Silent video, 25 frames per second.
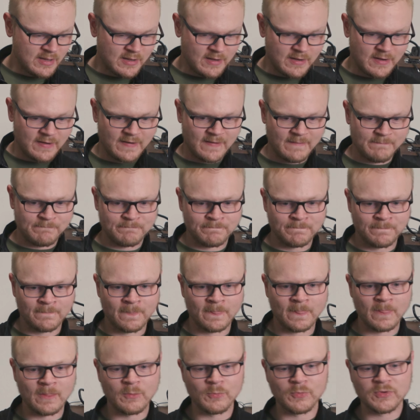um,
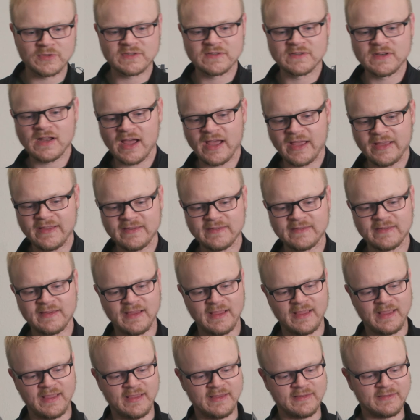What's nice
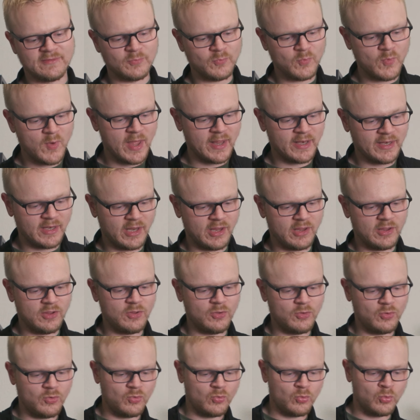is when
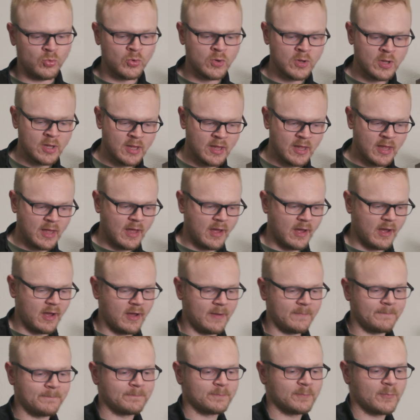you
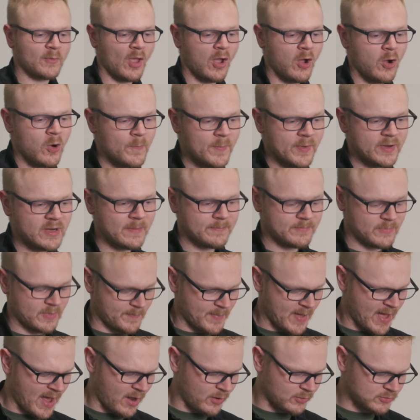um, open up the
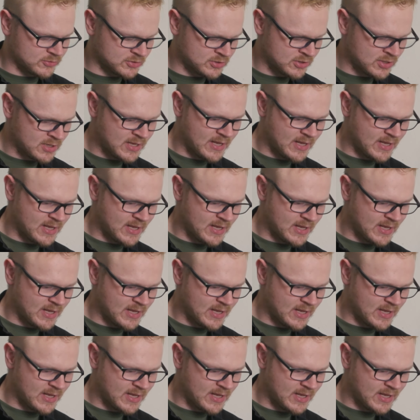pouch,